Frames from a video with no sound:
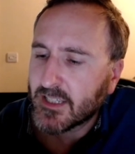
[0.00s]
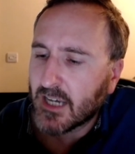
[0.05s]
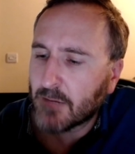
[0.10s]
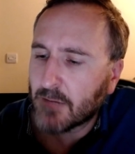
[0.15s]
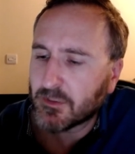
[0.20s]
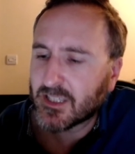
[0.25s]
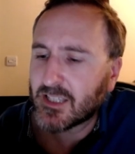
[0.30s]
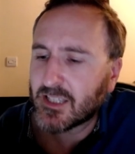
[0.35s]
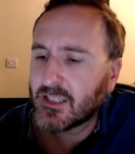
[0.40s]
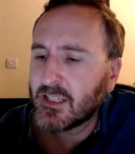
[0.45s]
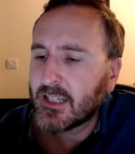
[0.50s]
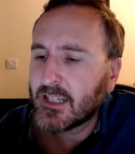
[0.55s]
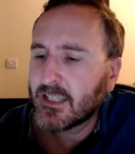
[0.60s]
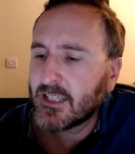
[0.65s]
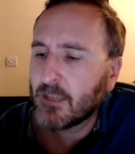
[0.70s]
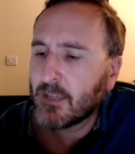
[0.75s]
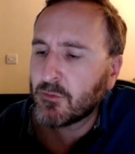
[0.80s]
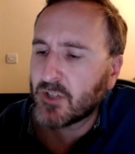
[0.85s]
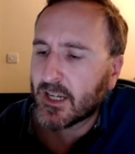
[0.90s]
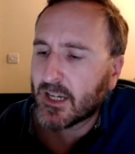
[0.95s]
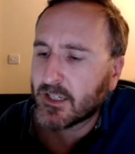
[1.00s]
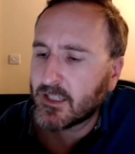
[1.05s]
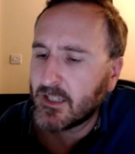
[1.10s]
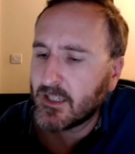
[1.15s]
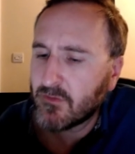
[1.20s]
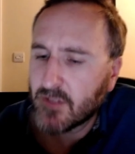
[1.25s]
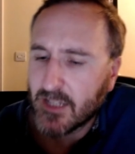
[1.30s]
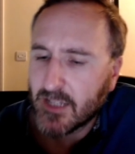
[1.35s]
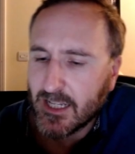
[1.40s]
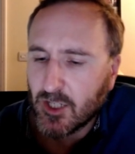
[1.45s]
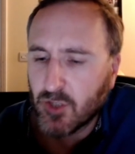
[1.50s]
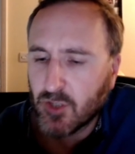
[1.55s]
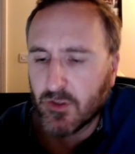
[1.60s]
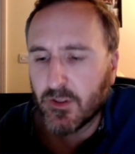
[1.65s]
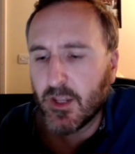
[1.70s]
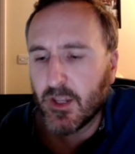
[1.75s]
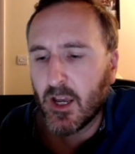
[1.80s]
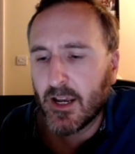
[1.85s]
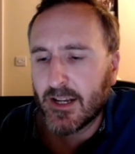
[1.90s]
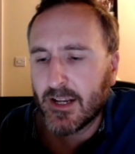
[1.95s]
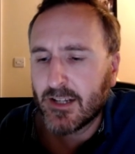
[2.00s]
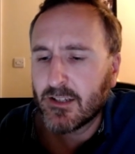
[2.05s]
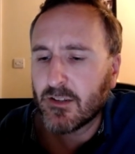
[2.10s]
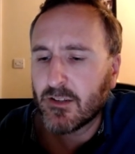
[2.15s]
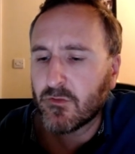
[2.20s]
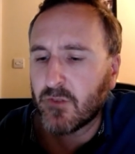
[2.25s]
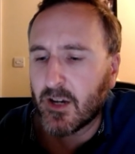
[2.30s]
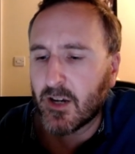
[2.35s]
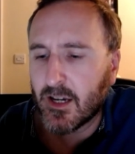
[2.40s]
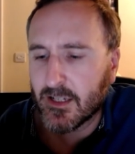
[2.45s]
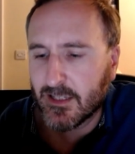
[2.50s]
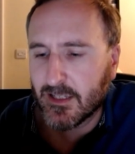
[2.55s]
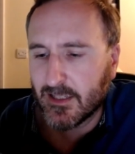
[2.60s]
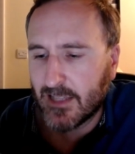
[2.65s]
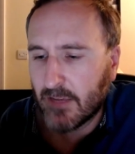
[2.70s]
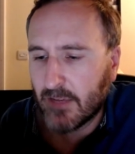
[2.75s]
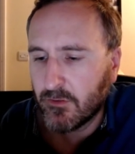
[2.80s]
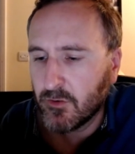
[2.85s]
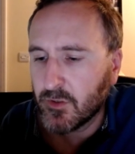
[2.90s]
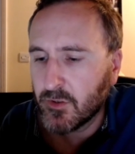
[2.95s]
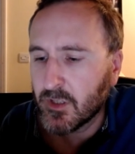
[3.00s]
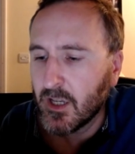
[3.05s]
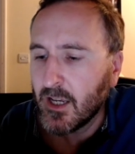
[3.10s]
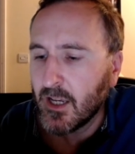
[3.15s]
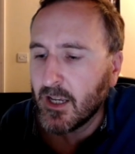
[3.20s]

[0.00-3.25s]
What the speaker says: up to 60 objectives in each of the 9 vast levels.